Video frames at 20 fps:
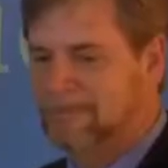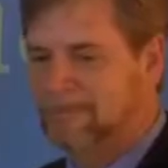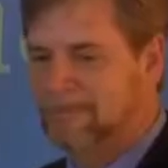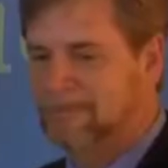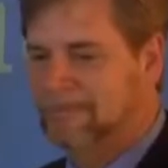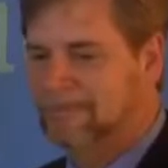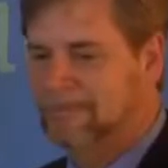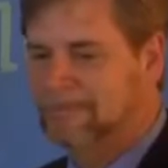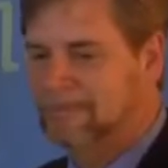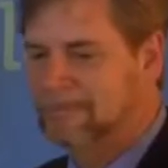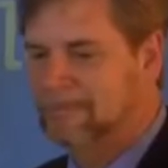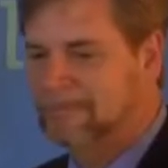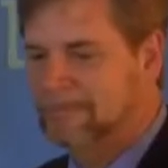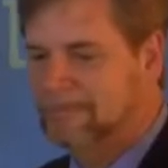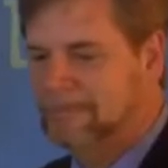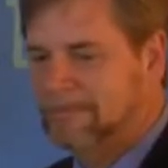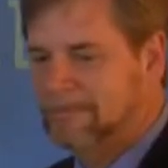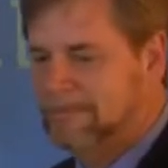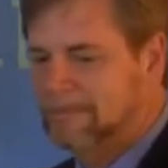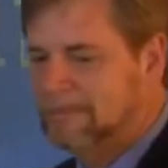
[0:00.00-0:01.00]

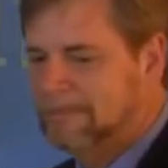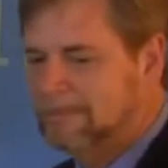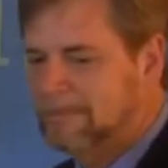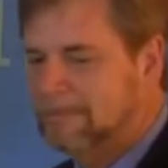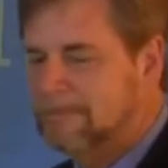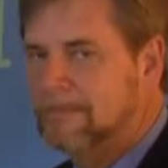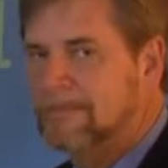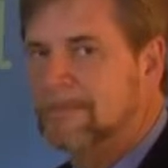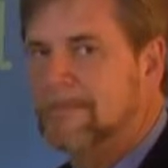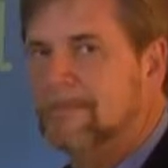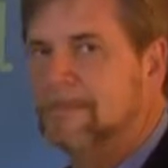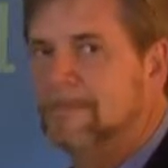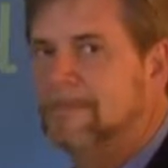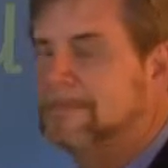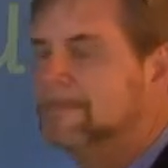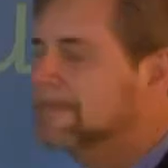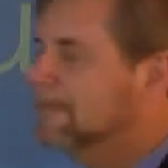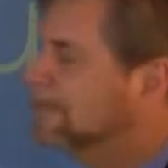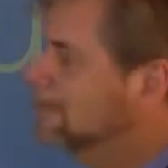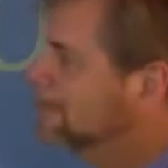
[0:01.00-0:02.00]

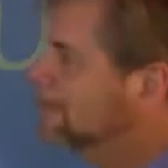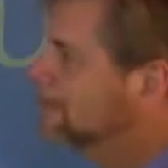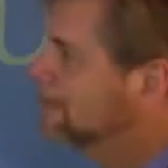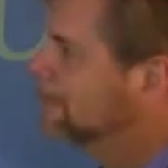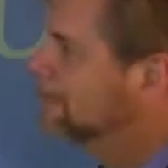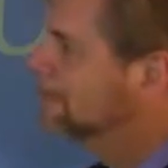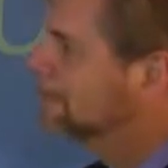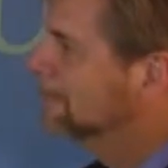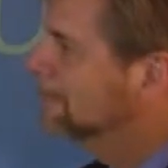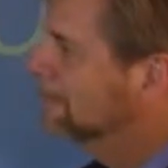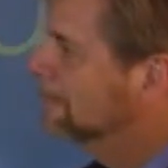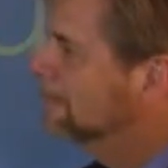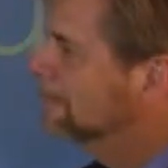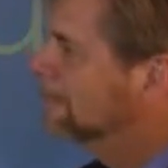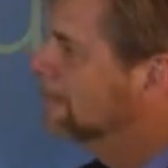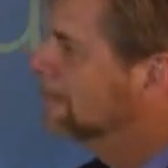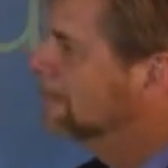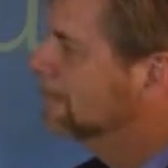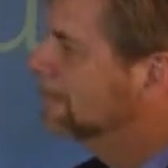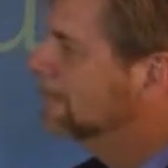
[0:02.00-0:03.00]

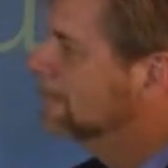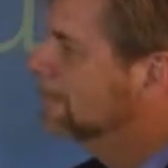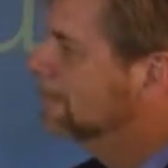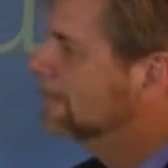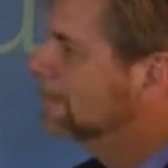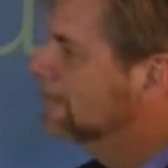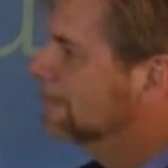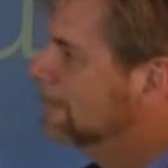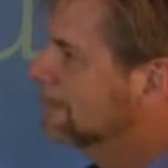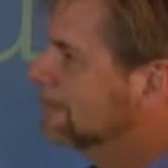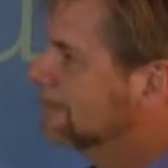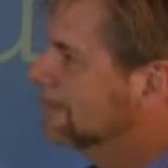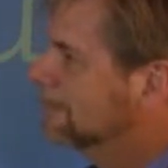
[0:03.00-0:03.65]
The person shown says nothing.